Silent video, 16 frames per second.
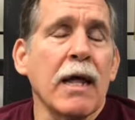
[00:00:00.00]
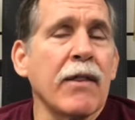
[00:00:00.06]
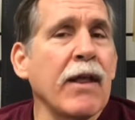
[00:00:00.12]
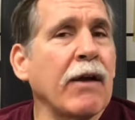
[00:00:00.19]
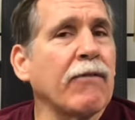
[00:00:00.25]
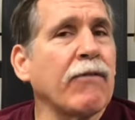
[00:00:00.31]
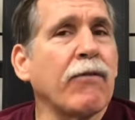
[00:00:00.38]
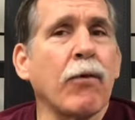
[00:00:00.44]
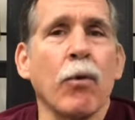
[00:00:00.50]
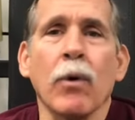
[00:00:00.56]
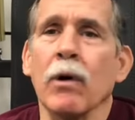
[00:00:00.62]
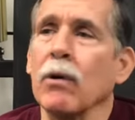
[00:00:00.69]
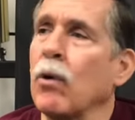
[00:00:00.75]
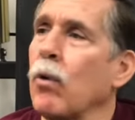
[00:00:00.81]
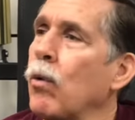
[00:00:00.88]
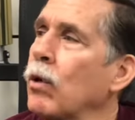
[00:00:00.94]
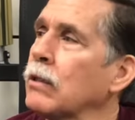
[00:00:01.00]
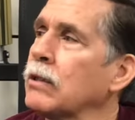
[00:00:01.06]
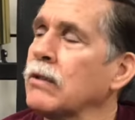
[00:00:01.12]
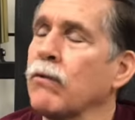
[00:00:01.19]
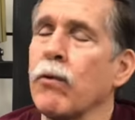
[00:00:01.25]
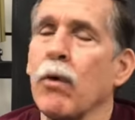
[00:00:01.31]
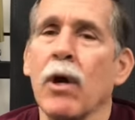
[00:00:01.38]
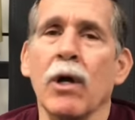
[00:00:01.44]
That 4 quarts
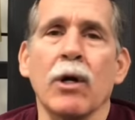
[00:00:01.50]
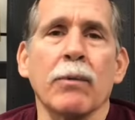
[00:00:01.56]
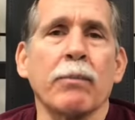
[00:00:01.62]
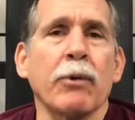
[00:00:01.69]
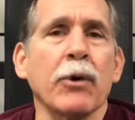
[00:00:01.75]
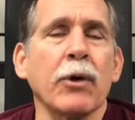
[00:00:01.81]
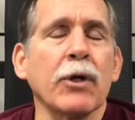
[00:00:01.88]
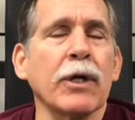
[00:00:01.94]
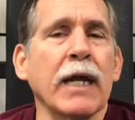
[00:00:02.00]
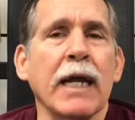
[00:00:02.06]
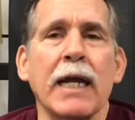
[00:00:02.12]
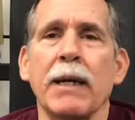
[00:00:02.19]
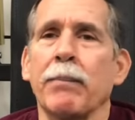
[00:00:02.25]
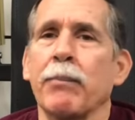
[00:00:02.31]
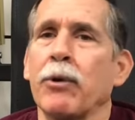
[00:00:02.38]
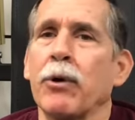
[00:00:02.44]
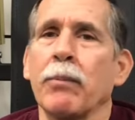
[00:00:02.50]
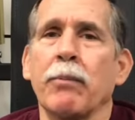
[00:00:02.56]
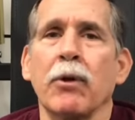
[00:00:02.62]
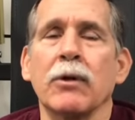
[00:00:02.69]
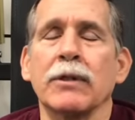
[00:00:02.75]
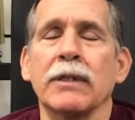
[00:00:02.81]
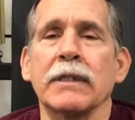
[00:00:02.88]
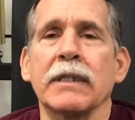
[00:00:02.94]
of water per day per
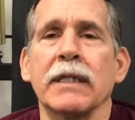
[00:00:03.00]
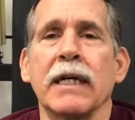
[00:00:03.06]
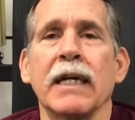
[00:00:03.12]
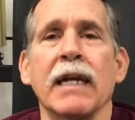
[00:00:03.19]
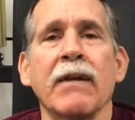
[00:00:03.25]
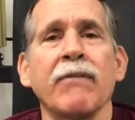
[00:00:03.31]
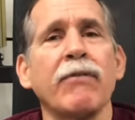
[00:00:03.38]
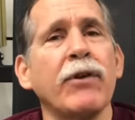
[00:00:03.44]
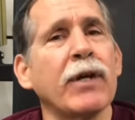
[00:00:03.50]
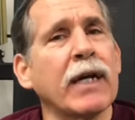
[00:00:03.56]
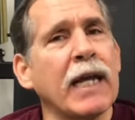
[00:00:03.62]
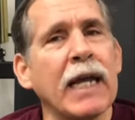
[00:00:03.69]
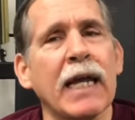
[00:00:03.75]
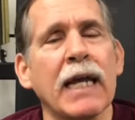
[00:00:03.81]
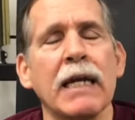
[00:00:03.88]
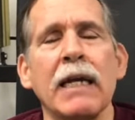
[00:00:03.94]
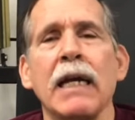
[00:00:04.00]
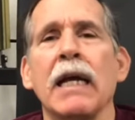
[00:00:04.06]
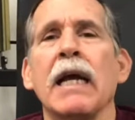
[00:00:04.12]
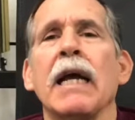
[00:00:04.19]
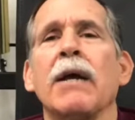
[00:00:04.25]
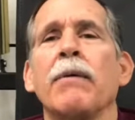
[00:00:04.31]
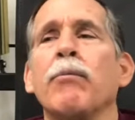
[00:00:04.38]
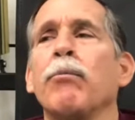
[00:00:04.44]
person. And if you can,
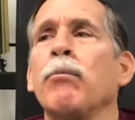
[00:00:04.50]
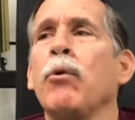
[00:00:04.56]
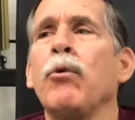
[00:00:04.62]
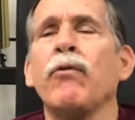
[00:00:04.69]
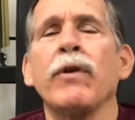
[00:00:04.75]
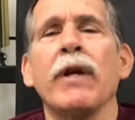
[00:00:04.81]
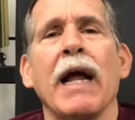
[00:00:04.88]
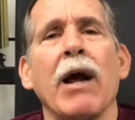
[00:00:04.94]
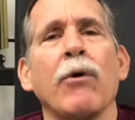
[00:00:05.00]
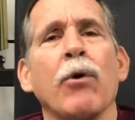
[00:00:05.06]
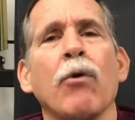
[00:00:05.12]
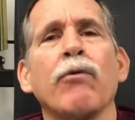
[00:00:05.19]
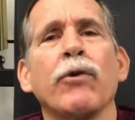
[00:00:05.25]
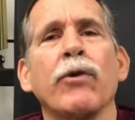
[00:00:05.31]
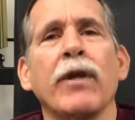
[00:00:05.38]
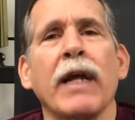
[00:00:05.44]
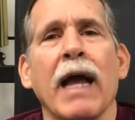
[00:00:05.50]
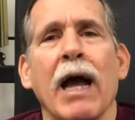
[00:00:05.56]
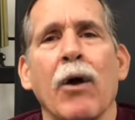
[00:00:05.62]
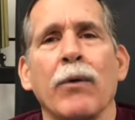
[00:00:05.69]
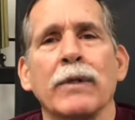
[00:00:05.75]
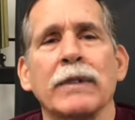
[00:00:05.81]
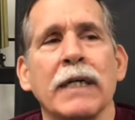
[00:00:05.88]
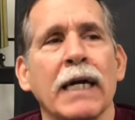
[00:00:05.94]
move it out over the
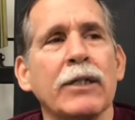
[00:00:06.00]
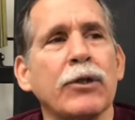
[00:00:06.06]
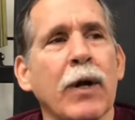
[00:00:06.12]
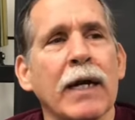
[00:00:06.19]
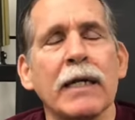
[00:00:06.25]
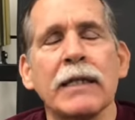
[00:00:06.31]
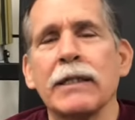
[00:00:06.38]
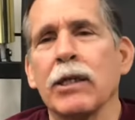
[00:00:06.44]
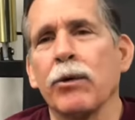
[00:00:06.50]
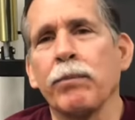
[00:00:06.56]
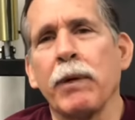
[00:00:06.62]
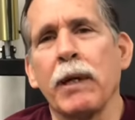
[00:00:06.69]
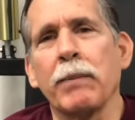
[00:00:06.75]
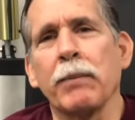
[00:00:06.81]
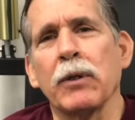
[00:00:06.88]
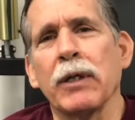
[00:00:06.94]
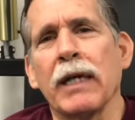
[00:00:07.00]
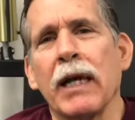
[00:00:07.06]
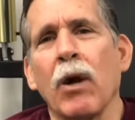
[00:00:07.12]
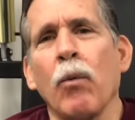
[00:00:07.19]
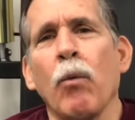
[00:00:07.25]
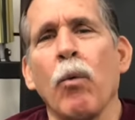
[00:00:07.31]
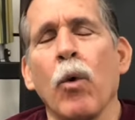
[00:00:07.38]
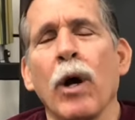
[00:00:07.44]
hours. I try to tell people to
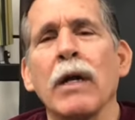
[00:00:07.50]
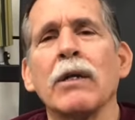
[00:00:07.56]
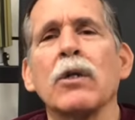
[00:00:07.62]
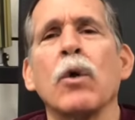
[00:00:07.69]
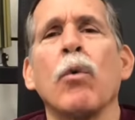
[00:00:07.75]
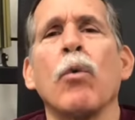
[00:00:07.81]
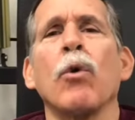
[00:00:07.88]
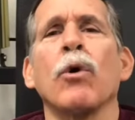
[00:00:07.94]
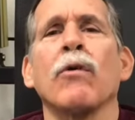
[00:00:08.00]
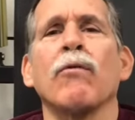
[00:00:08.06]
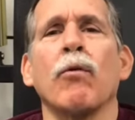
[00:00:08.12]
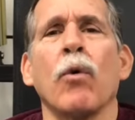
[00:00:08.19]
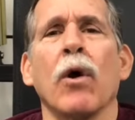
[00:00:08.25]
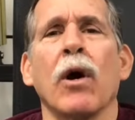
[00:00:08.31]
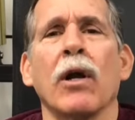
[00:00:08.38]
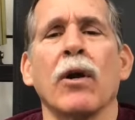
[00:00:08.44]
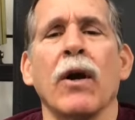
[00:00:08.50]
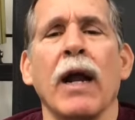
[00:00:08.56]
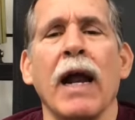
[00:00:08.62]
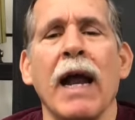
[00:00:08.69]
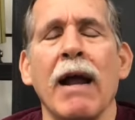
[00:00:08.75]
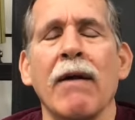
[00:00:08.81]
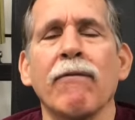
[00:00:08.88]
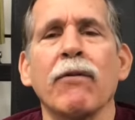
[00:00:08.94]
get 1 quart of water
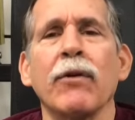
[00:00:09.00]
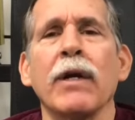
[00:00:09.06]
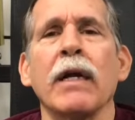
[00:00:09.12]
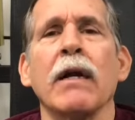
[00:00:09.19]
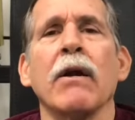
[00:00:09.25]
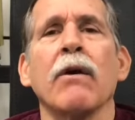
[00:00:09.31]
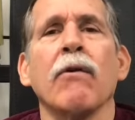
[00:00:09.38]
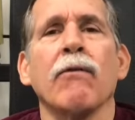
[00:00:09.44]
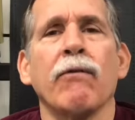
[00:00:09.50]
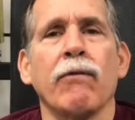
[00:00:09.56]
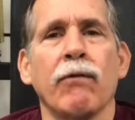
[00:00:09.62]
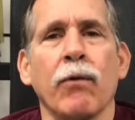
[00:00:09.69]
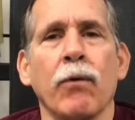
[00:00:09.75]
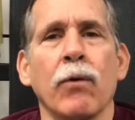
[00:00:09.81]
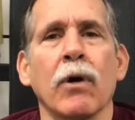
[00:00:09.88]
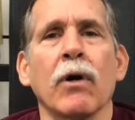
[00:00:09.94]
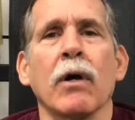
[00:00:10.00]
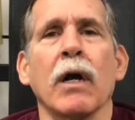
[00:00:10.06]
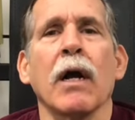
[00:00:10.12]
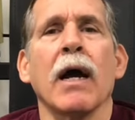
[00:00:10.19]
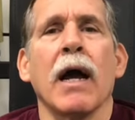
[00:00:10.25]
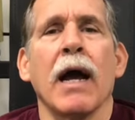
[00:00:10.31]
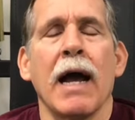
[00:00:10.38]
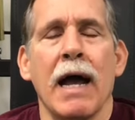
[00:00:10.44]
every 4
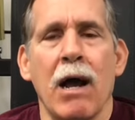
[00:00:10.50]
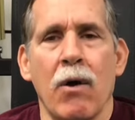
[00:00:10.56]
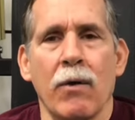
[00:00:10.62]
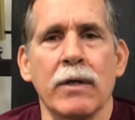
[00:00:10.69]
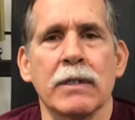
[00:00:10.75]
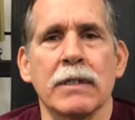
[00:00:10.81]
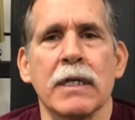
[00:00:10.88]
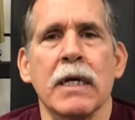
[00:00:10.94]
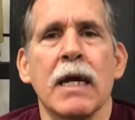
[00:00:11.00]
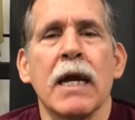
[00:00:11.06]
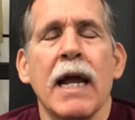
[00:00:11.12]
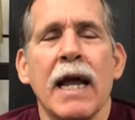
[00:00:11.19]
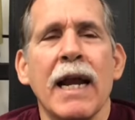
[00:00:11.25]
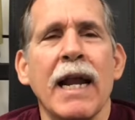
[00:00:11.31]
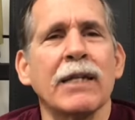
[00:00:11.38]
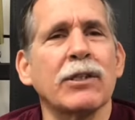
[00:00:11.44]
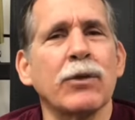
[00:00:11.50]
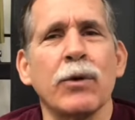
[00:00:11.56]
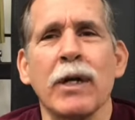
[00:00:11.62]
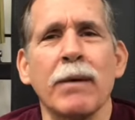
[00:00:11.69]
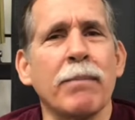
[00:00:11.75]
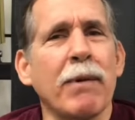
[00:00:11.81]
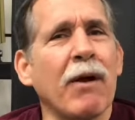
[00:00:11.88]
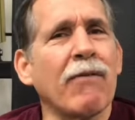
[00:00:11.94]
hours. And that's
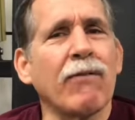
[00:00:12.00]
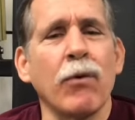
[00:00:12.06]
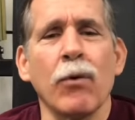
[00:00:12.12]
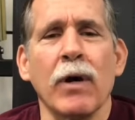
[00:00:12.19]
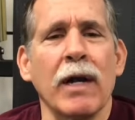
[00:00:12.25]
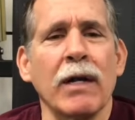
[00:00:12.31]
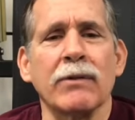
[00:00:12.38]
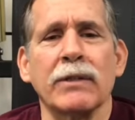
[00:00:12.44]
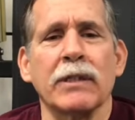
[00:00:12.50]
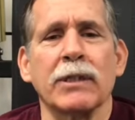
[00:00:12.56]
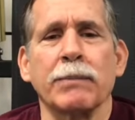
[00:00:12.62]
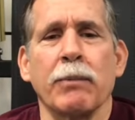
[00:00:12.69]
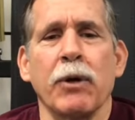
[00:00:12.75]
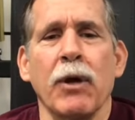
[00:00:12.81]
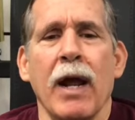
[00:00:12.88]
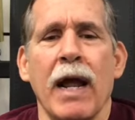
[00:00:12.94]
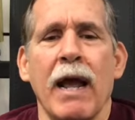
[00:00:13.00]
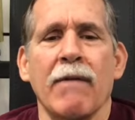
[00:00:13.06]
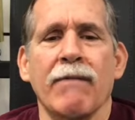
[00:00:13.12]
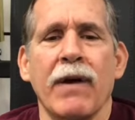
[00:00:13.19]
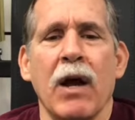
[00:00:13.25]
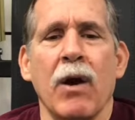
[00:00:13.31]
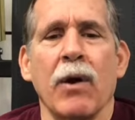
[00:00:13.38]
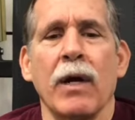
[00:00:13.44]
only about 4 ounces per
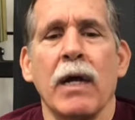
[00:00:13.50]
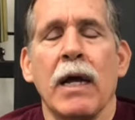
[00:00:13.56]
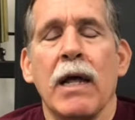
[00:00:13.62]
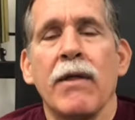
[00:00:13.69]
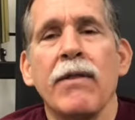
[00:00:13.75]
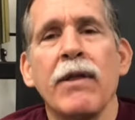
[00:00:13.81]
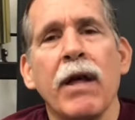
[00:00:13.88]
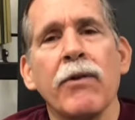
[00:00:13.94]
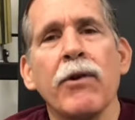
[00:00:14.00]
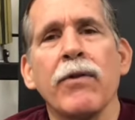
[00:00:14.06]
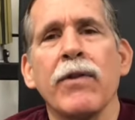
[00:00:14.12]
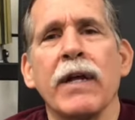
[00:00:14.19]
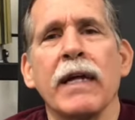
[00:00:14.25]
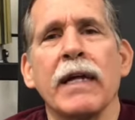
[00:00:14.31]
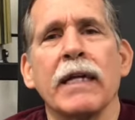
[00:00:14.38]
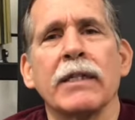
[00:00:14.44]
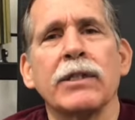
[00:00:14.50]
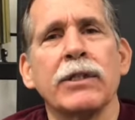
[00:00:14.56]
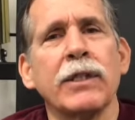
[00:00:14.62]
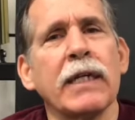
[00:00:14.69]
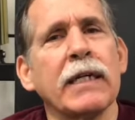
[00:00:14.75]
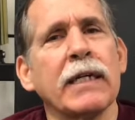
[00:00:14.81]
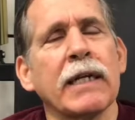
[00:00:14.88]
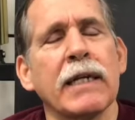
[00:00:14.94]
half hour. The other thing is you
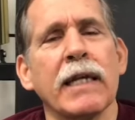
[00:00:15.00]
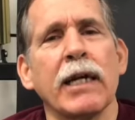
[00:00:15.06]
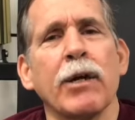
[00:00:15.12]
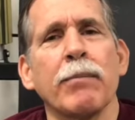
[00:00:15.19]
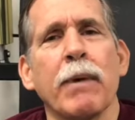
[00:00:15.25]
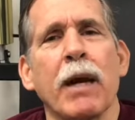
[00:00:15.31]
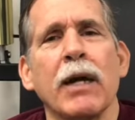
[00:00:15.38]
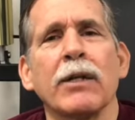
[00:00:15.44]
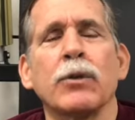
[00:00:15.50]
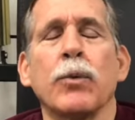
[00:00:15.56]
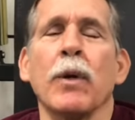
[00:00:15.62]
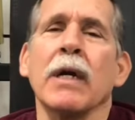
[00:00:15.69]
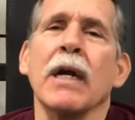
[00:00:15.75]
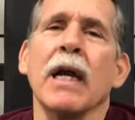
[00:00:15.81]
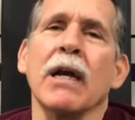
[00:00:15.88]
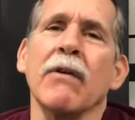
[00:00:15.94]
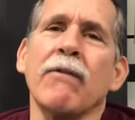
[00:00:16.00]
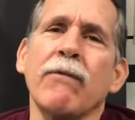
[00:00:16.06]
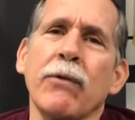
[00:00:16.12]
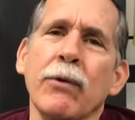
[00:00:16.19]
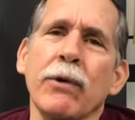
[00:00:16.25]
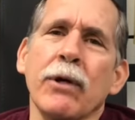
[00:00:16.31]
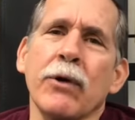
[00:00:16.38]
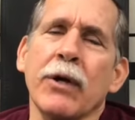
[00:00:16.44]
need to think about is, what kind of
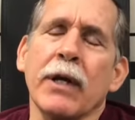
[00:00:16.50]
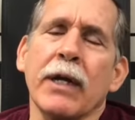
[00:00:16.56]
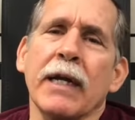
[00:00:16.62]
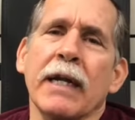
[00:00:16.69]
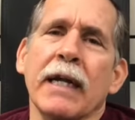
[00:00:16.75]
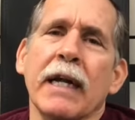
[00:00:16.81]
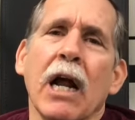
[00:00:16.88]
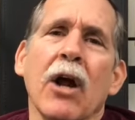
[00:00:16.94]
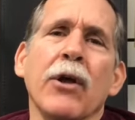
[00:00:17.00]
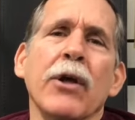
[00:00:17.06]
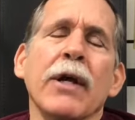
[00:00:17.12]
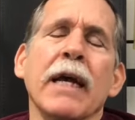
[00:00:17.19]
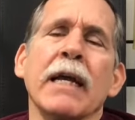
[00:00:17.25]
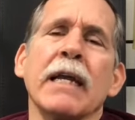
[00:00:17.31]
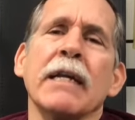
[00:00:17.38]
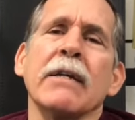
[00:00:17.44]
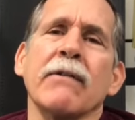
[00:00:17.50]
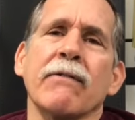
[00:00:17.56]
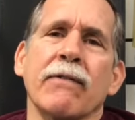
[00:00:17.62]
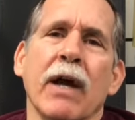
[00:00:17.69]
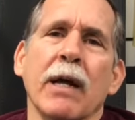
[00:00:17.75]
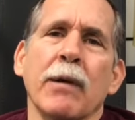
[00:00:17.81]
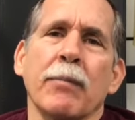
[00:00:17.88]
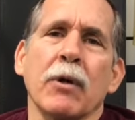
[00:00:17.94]
food are you eating? Are you getting the
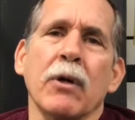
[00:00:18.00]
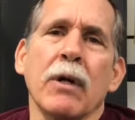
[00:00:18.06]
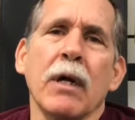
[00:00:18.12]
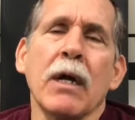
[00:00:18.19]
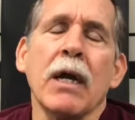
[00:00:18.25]
fiber?